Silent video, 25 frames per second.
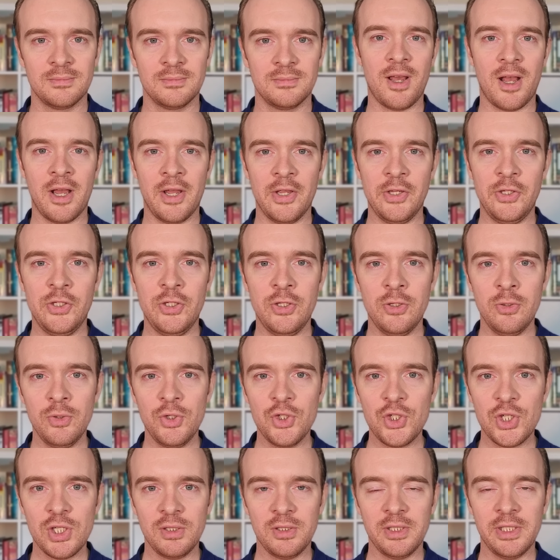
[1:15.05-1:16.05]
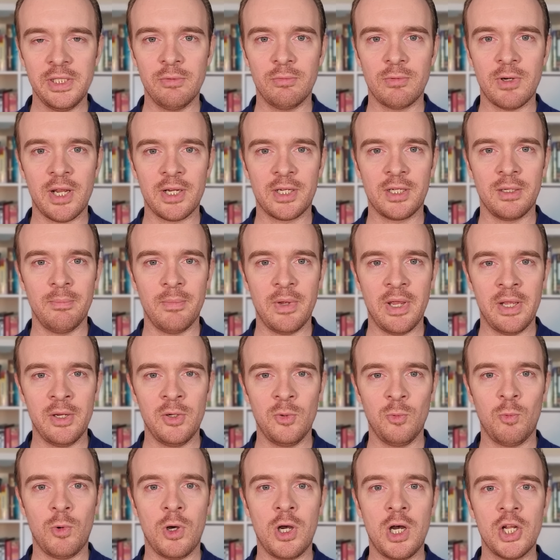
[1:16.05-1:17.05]
I usually recommend
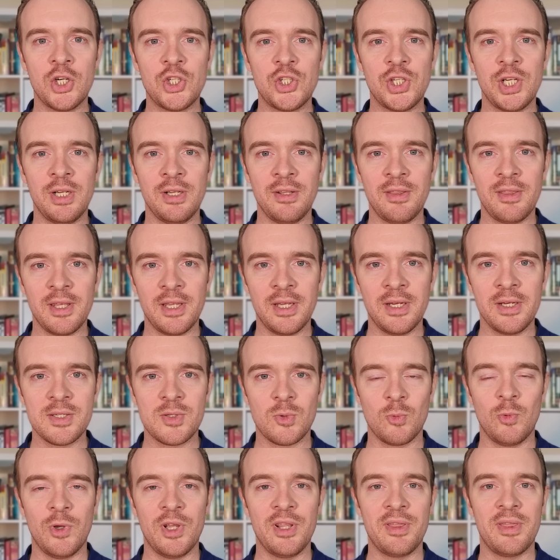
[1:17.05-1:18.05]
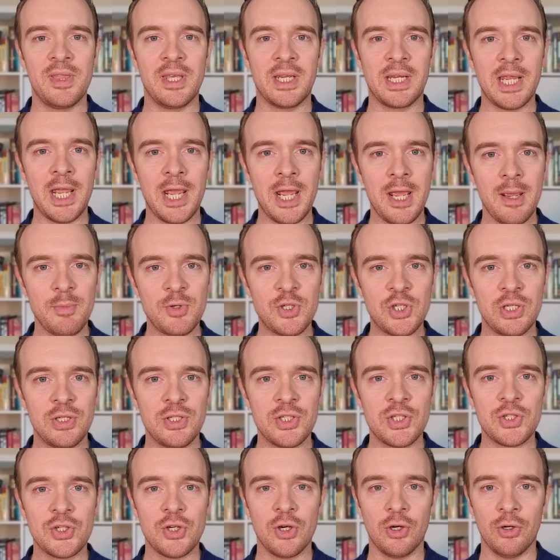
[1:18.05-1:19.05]
watching things with the
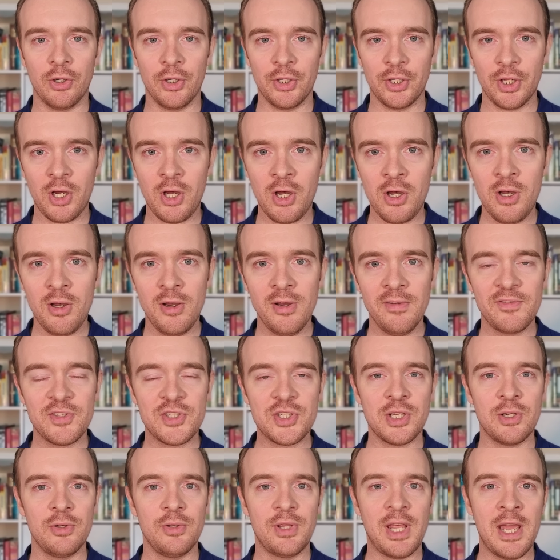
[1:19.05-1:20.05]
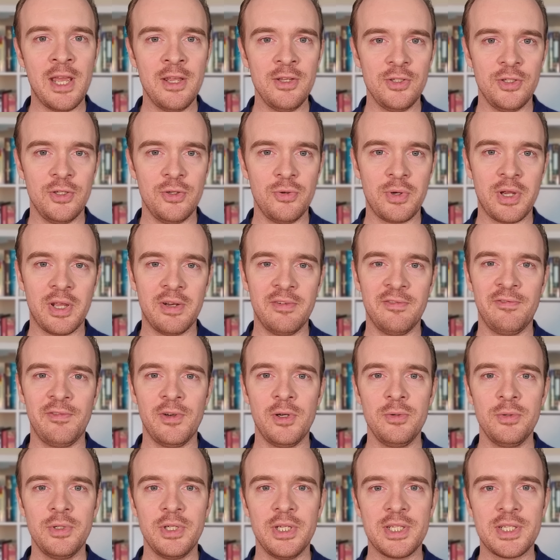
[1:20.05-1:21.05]
captions turned off so that you can
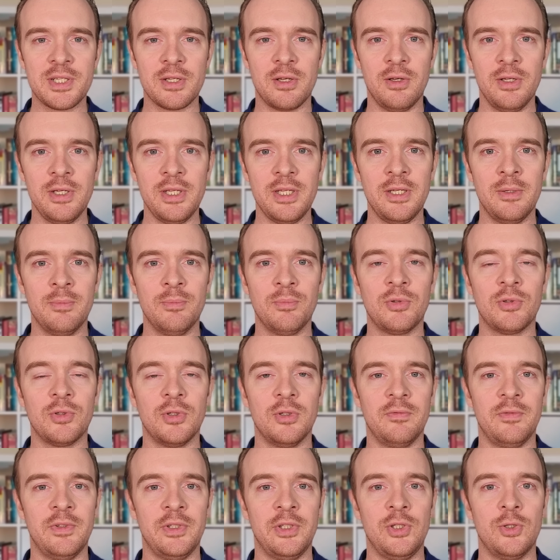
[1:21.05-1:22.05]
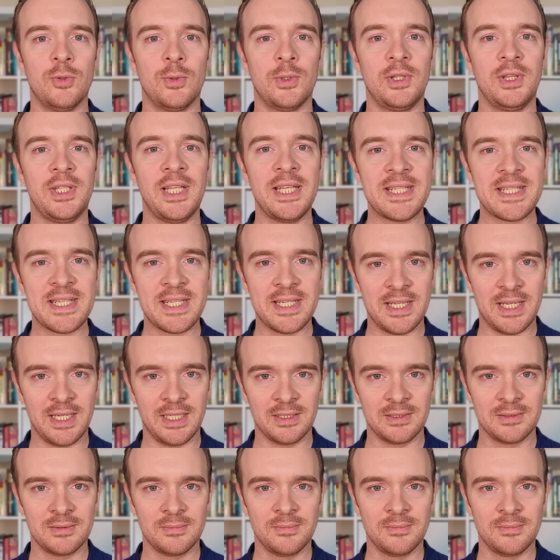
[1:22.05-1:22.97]
focus on improving your listening.